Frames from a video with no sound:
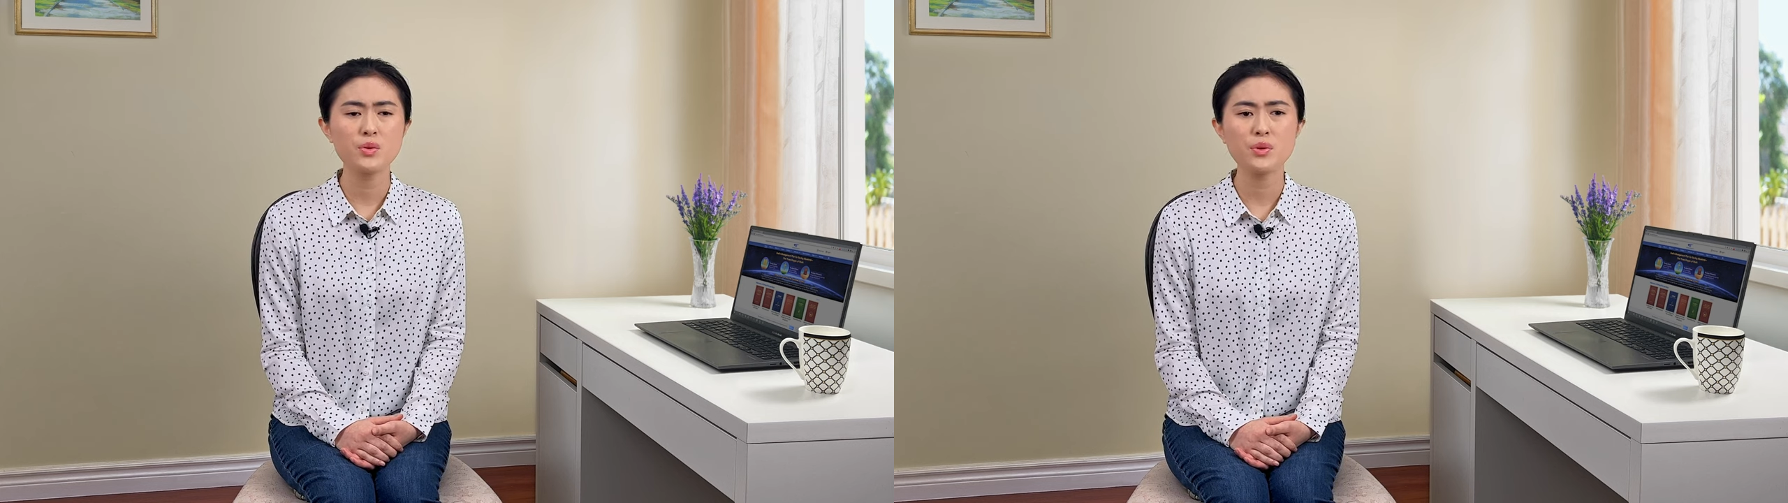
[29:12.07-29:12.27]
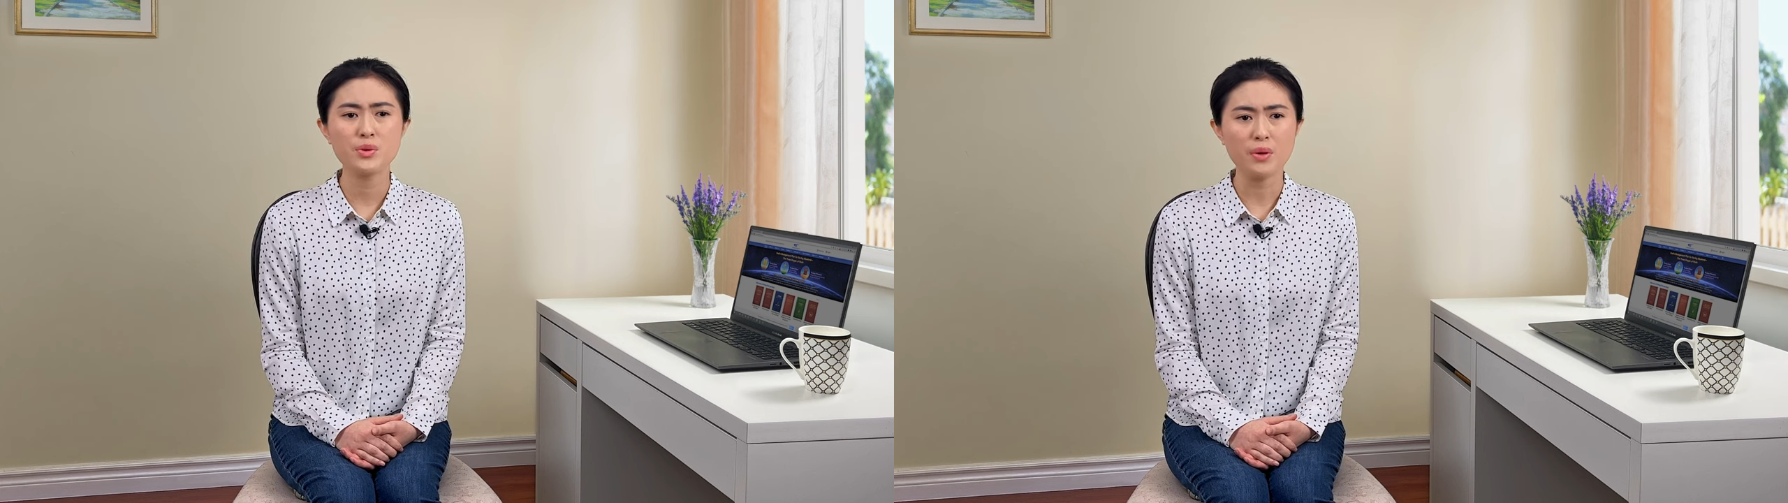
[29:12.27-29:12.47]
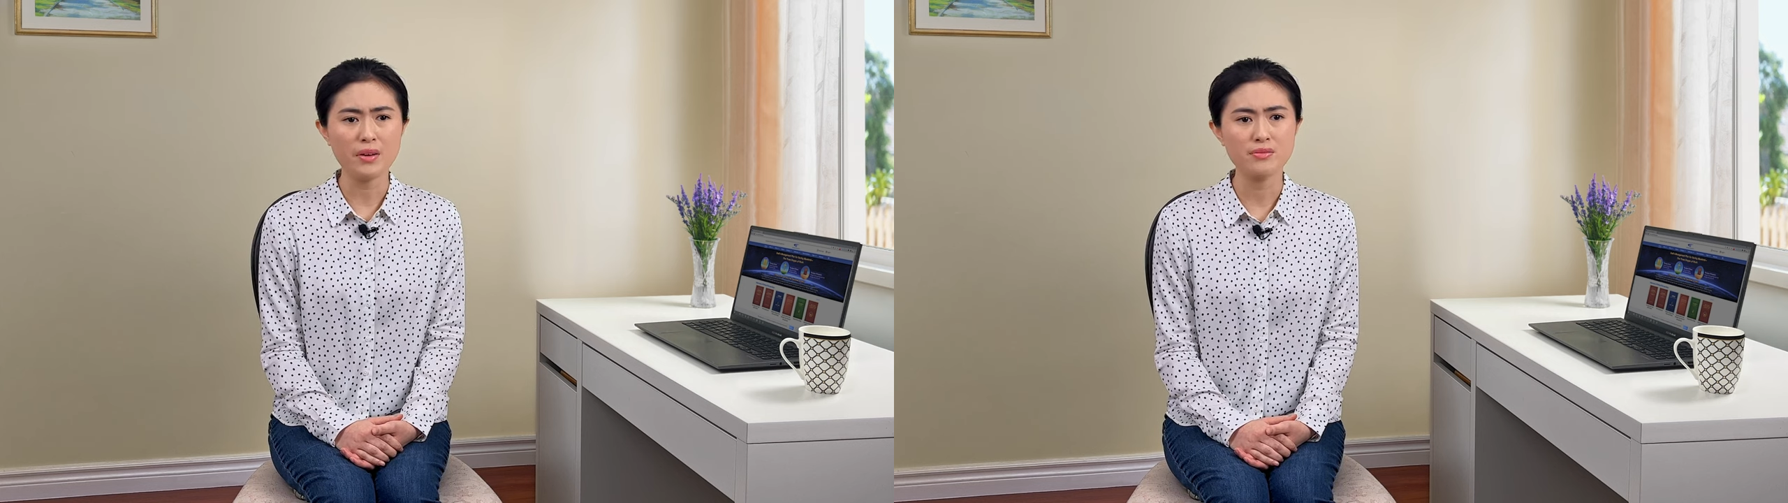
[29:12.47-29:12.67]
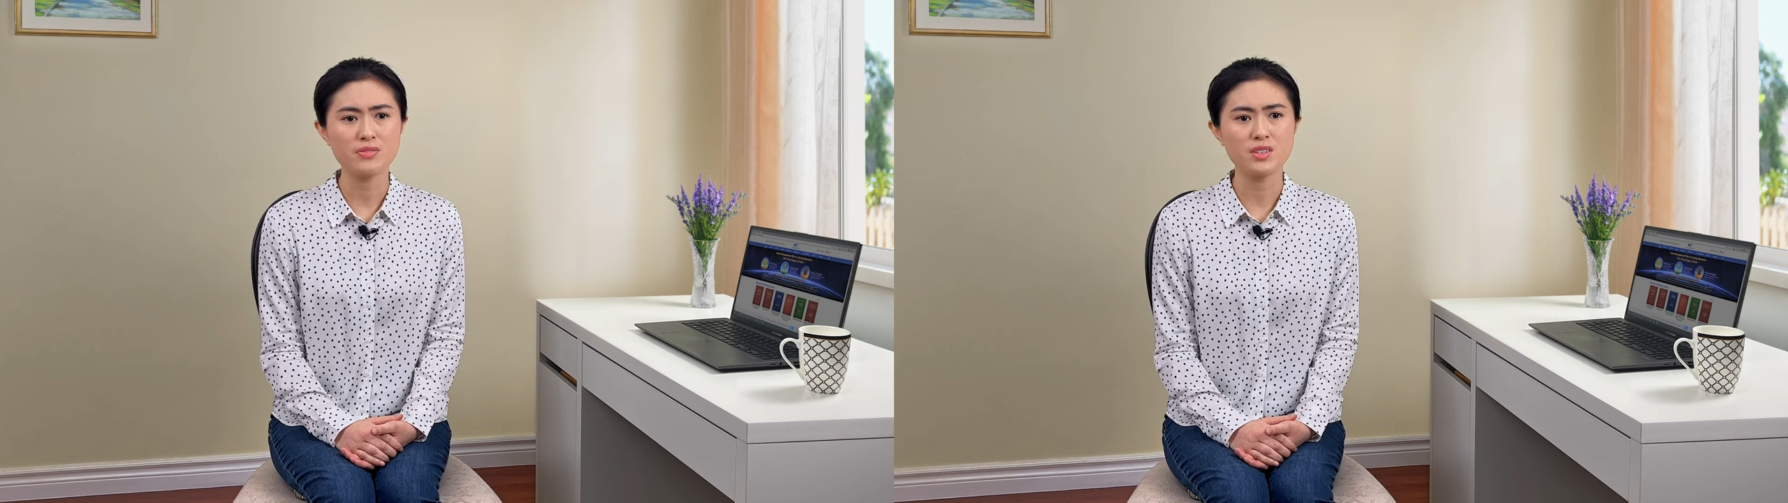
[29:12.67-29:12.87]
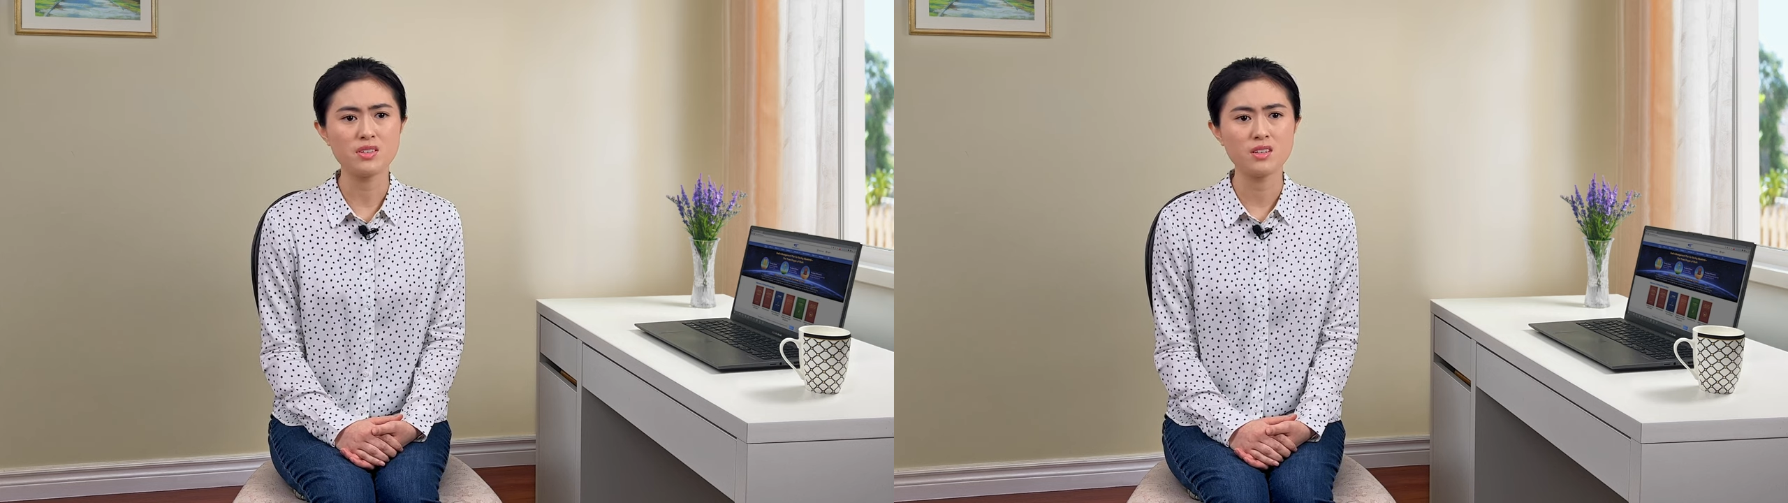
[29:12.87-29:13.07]

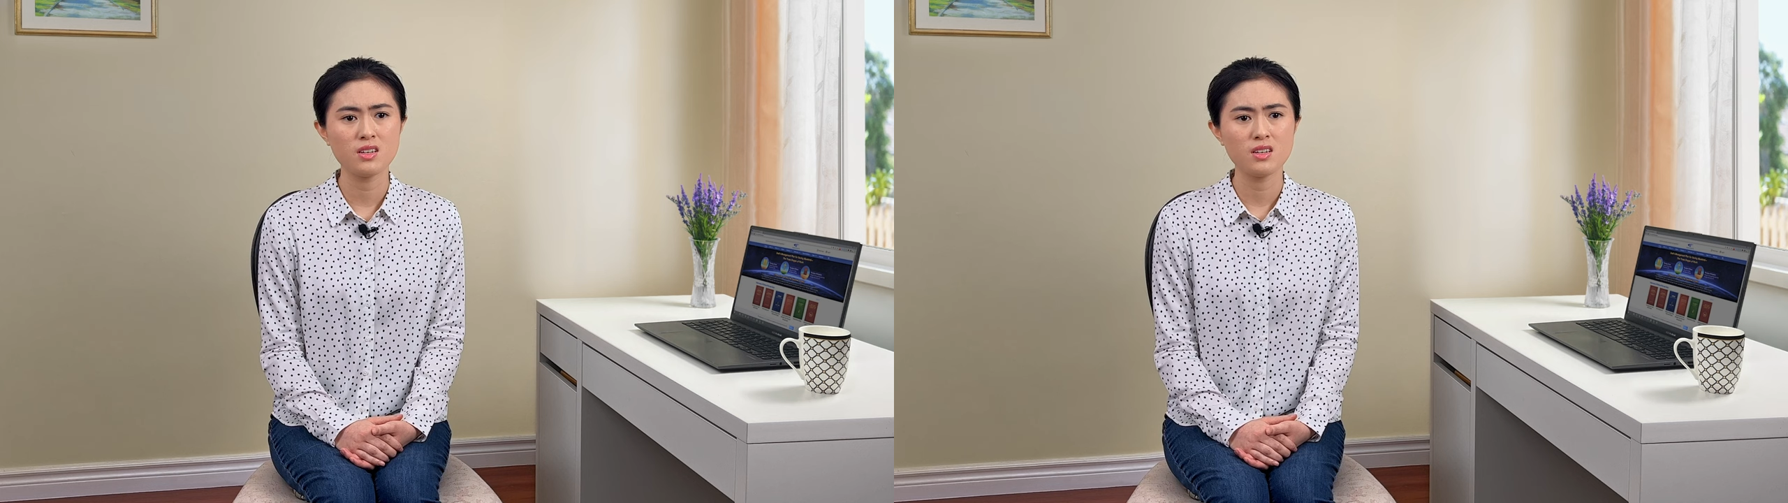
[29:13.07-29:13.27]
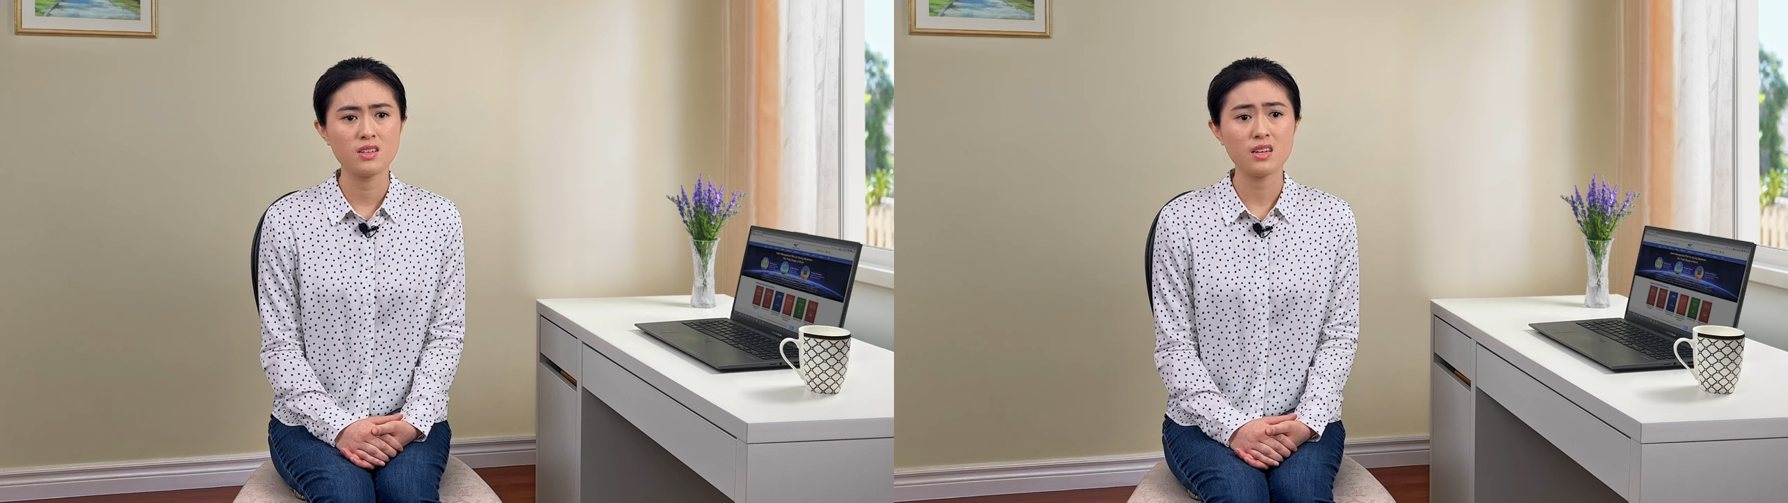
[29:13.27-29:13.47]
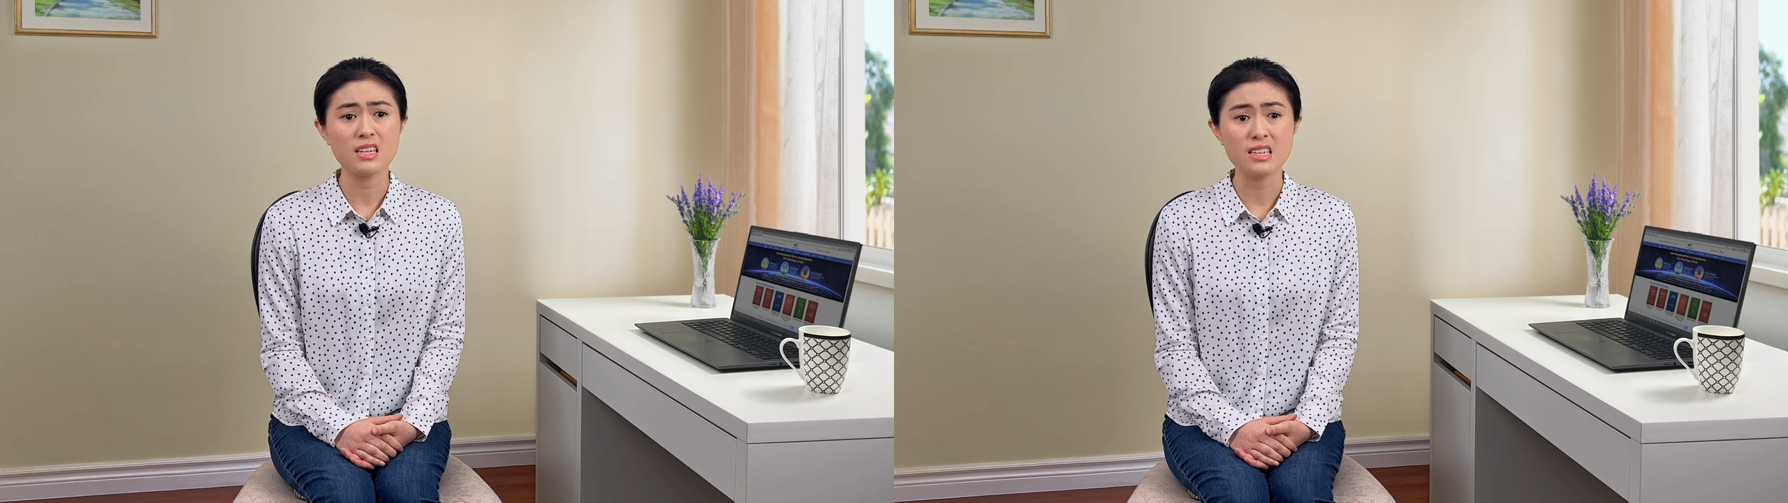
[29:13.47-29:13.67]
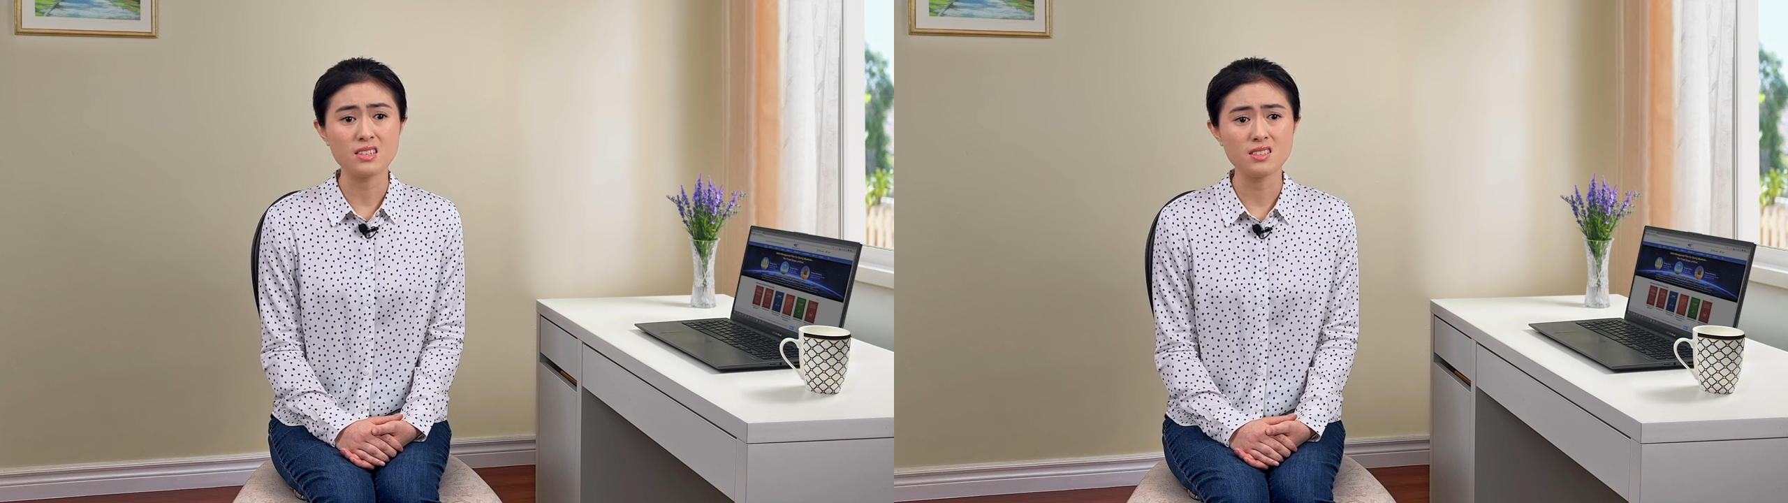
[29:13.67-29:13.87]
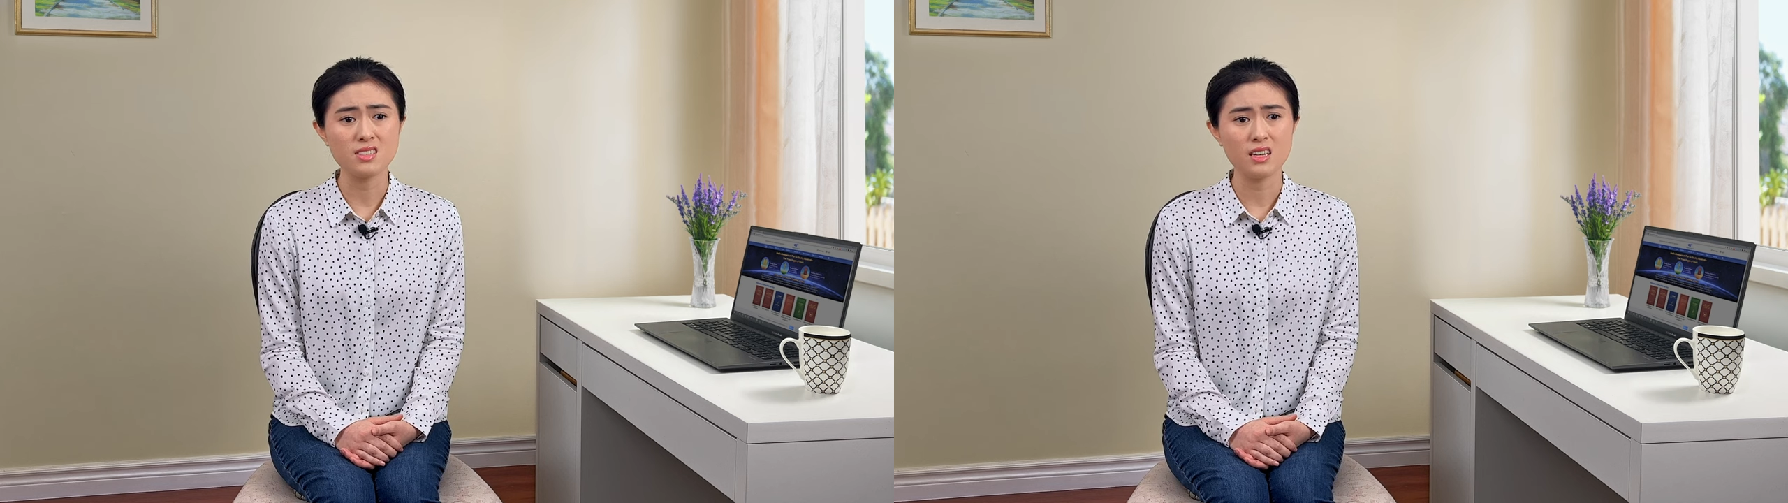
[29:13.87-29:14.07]
regretful and
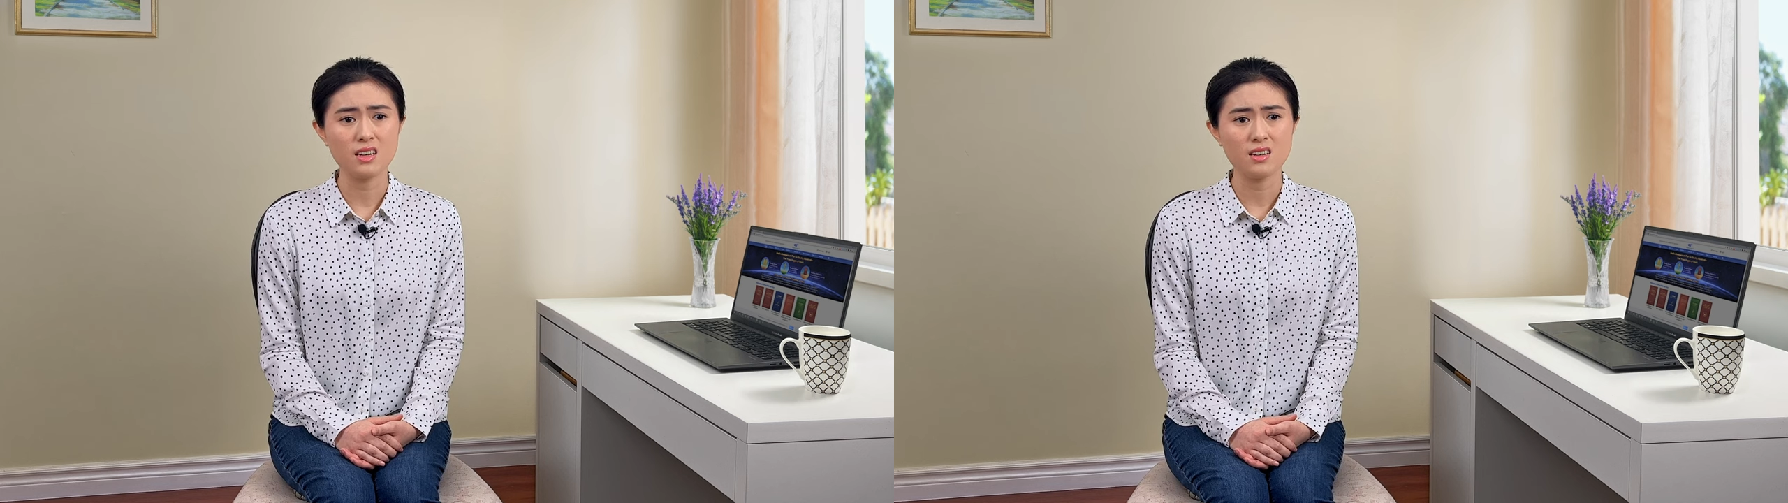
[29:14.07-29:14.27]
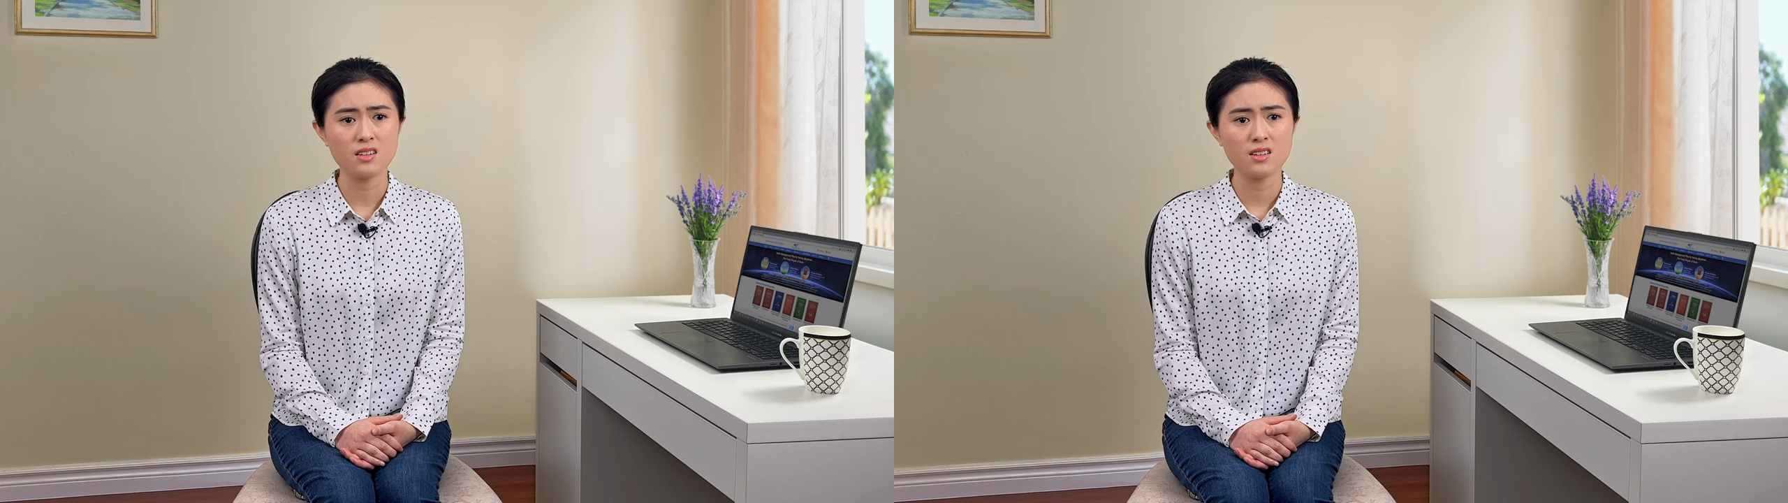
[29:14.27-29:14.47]
guilty